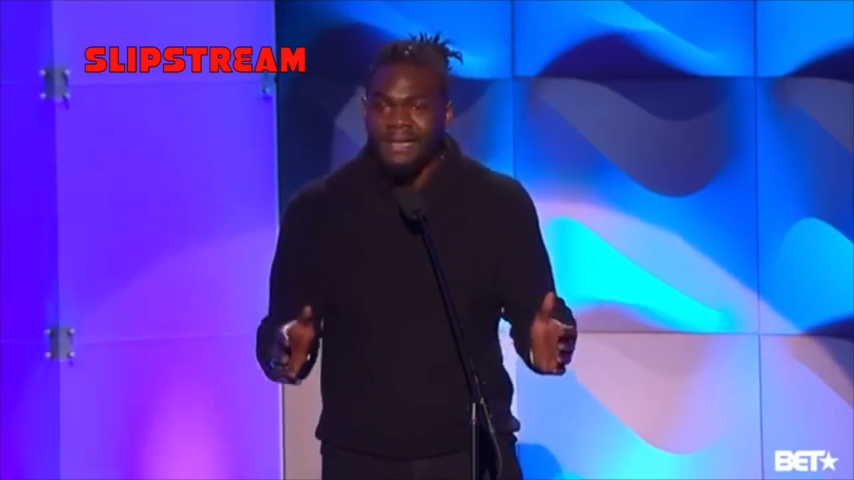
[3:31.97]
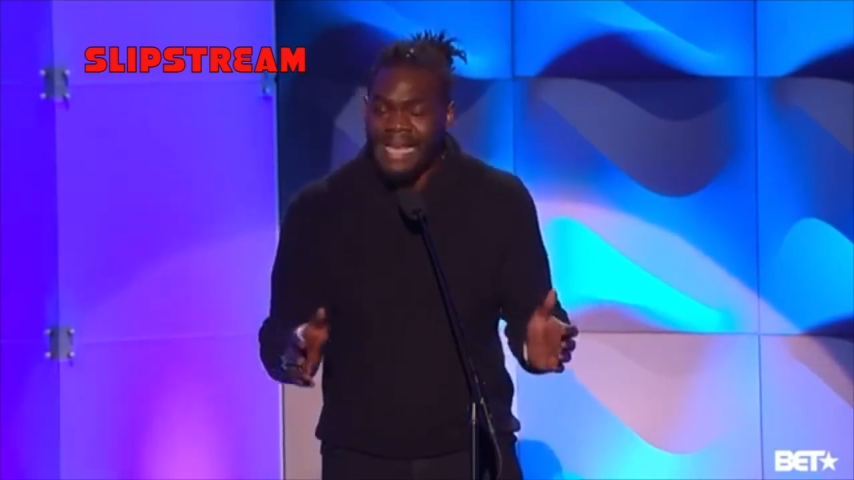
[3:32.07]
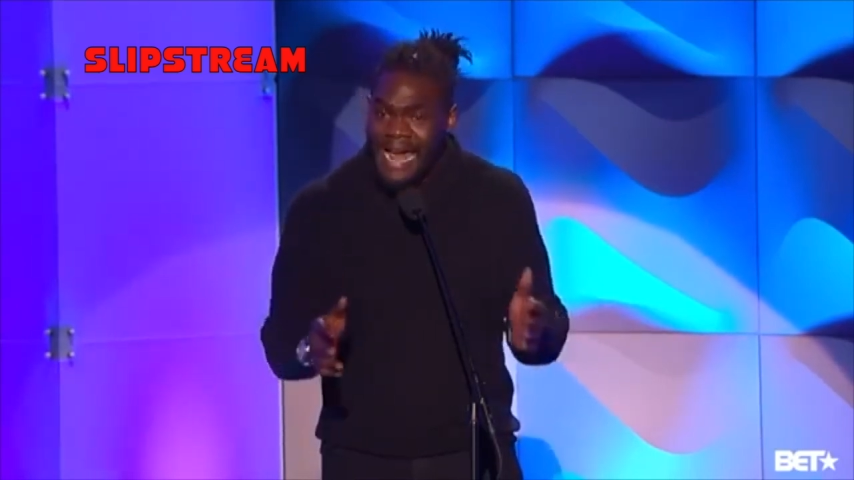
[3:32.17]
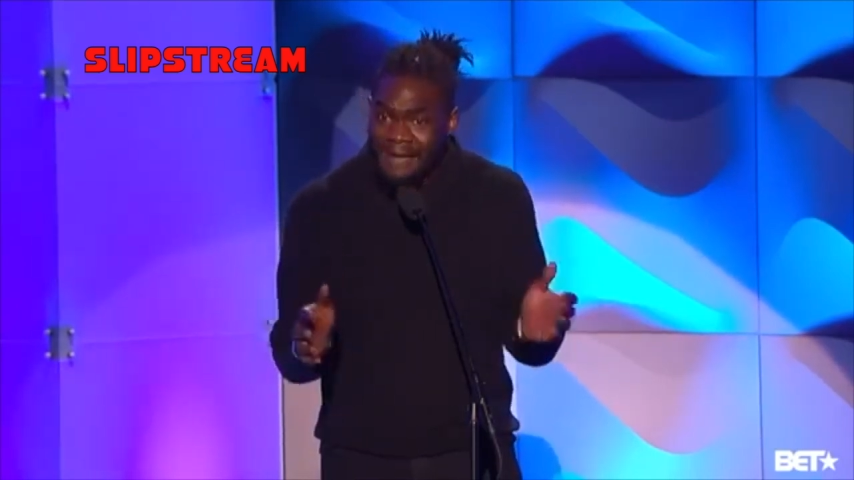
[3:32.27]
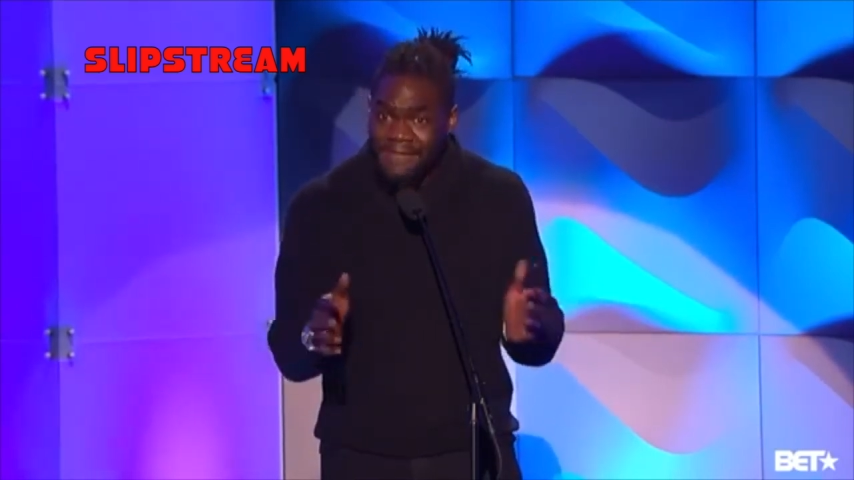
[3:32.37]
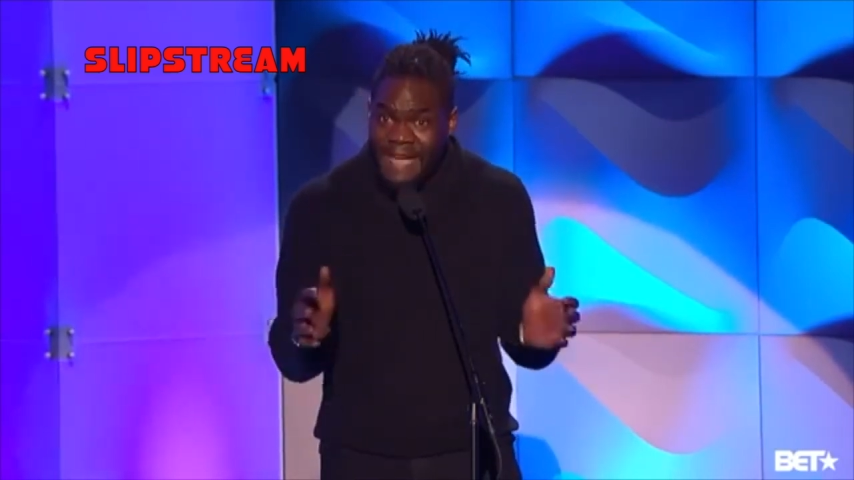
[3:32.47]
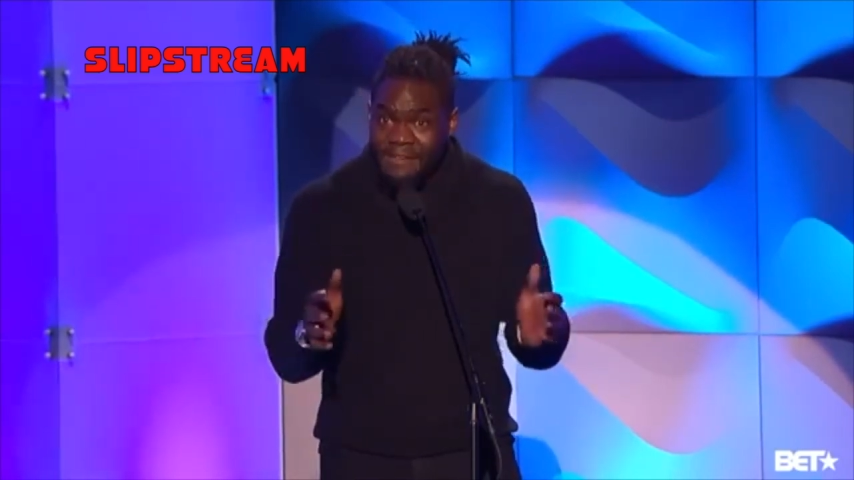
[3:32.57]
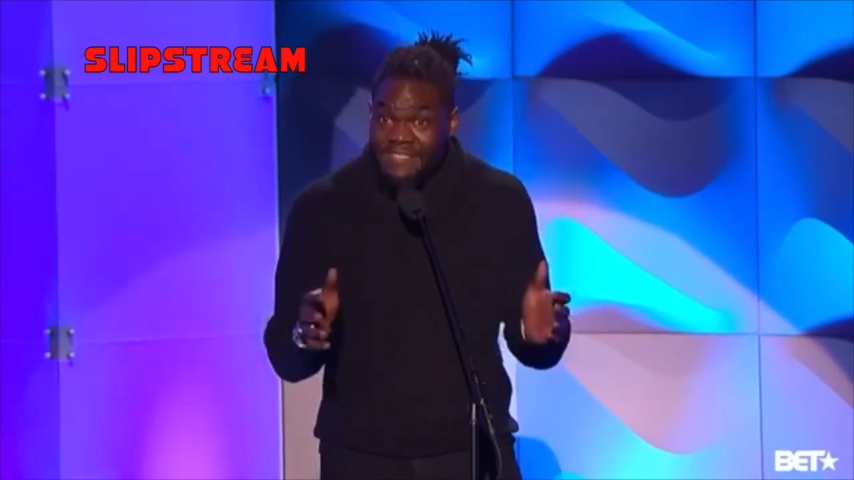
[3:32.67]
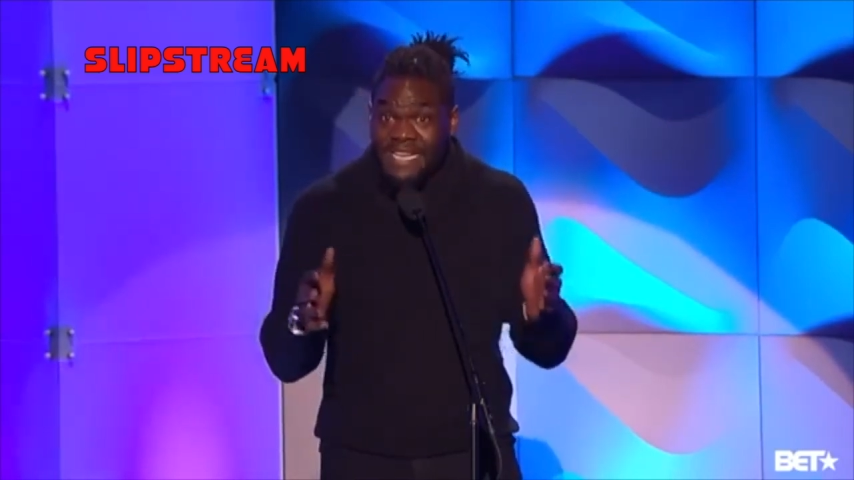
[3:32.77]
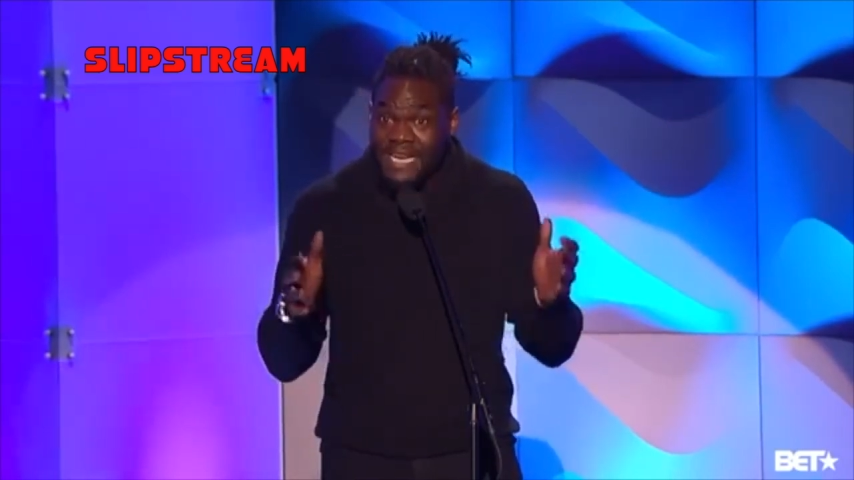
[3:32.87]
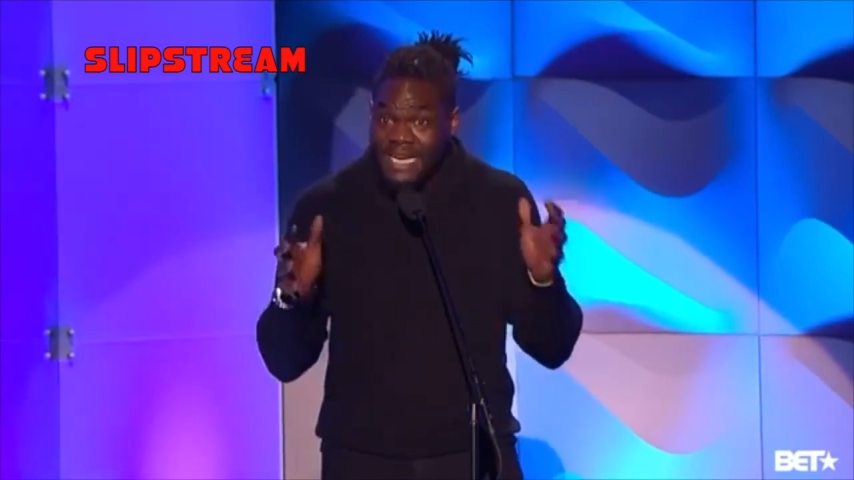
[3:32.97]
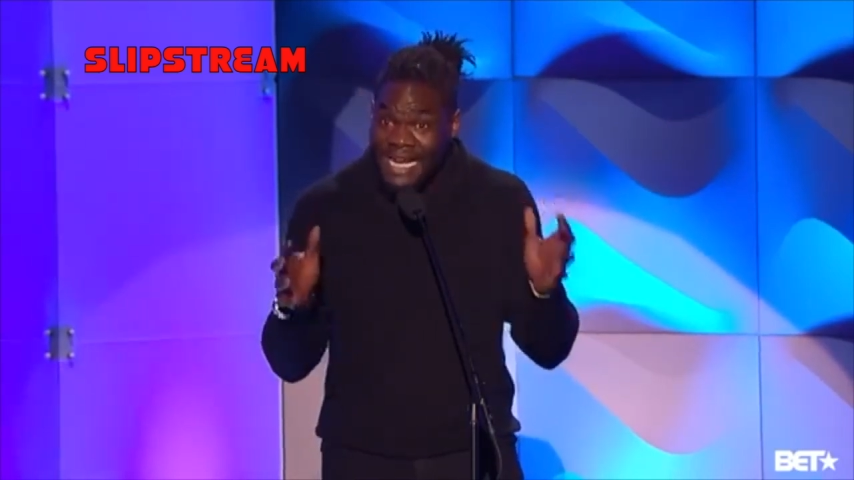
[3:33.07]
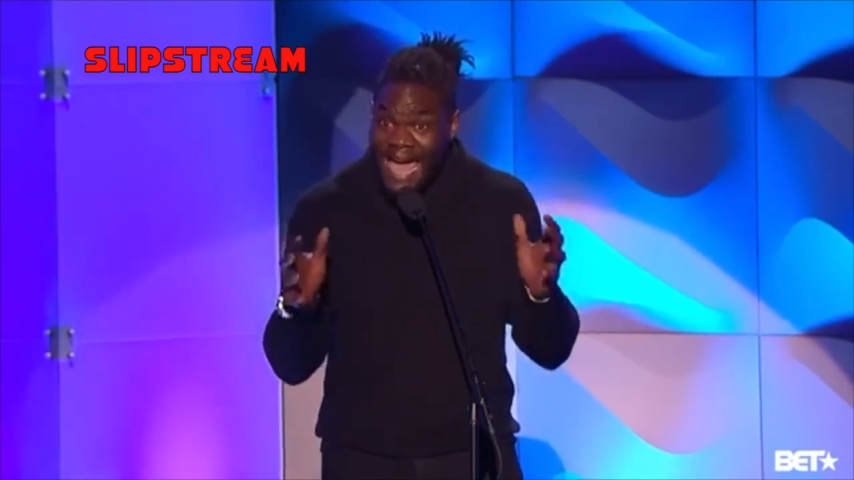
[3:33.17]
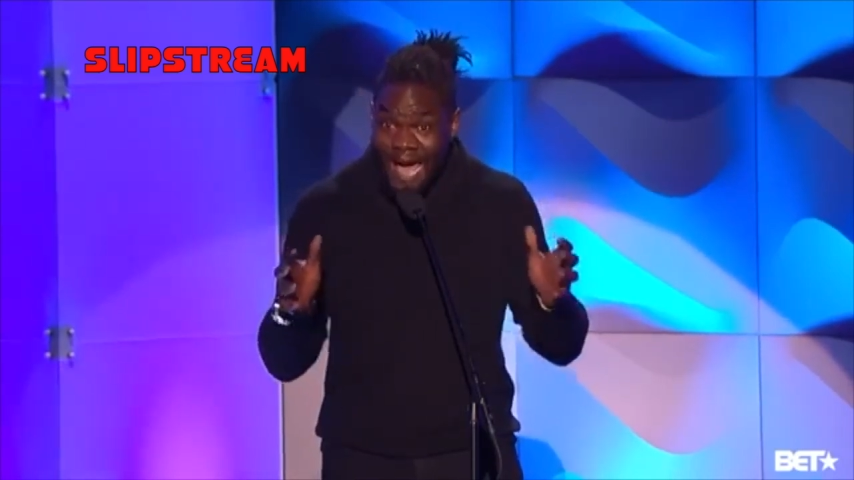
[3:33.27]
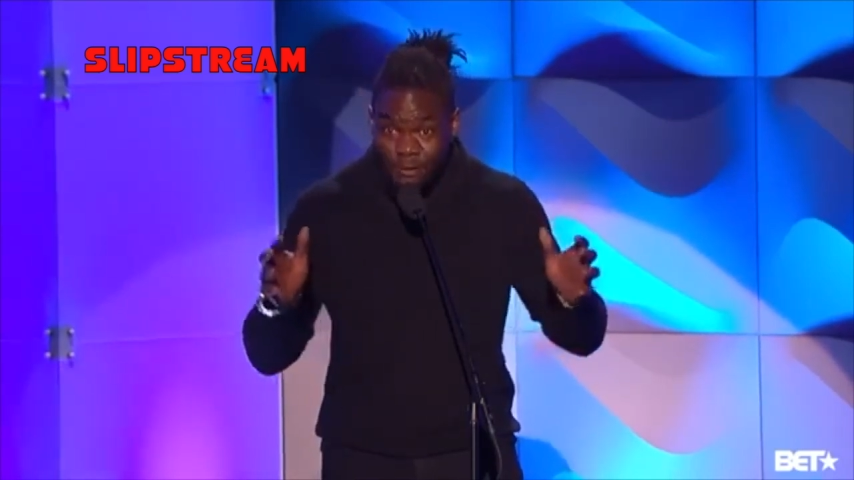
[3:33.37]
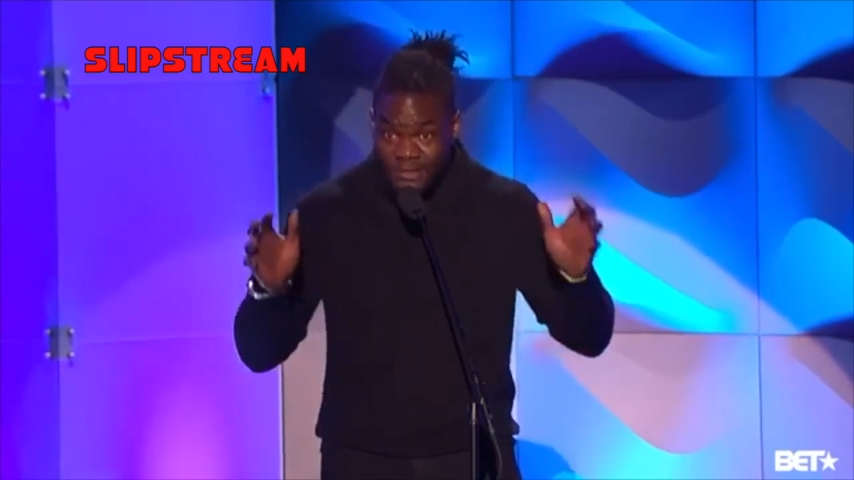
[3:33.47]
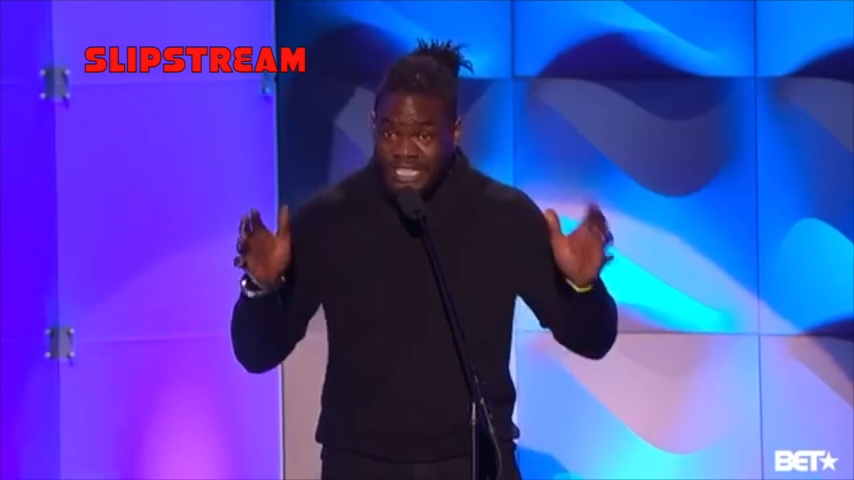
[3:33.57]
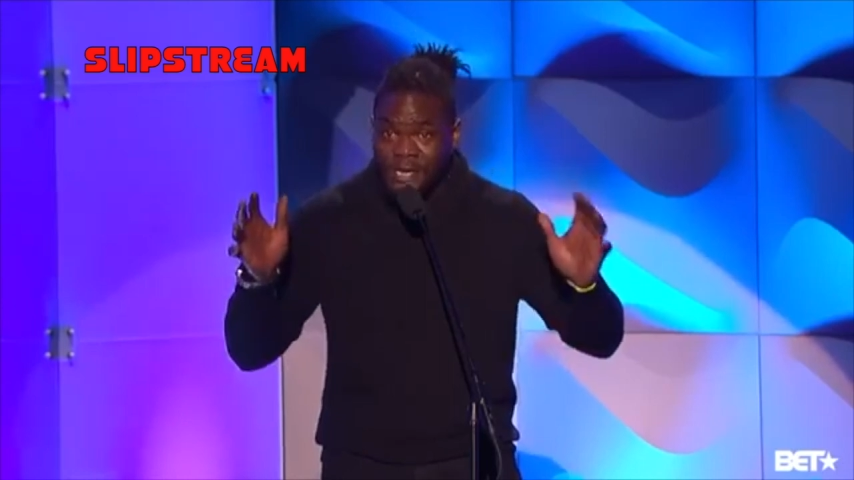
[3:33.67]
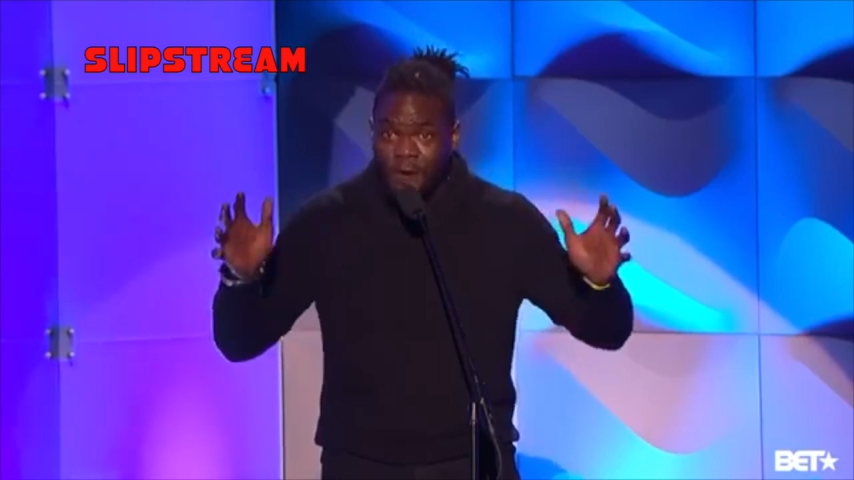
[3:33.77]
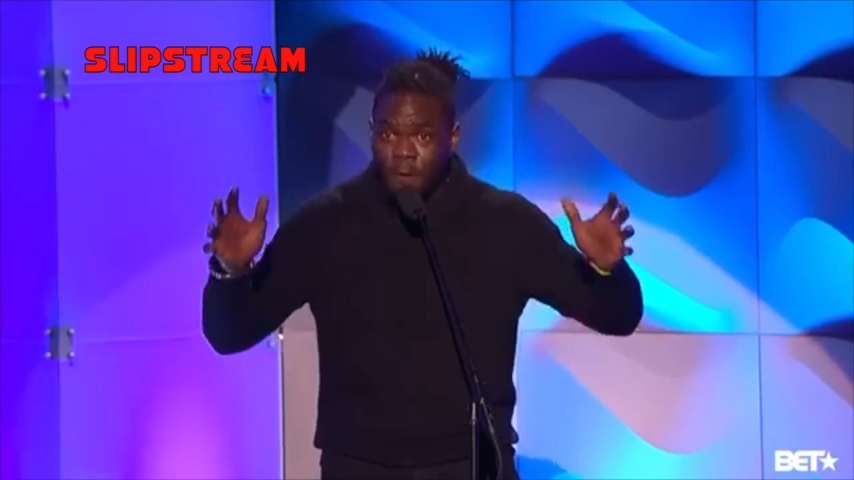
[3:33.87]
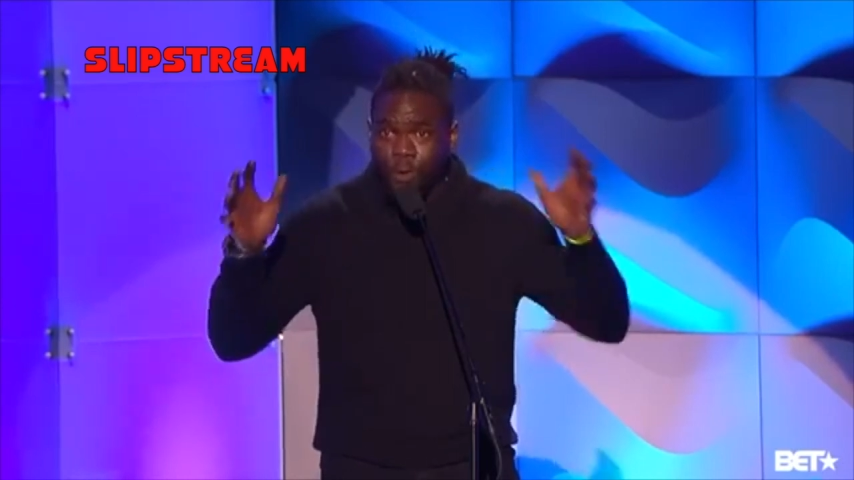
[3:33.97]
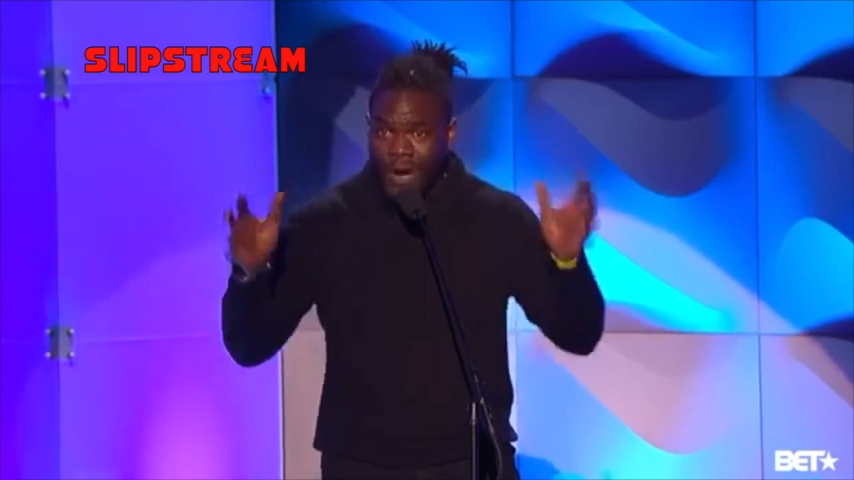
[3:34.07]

That I've never seen a cloud sit over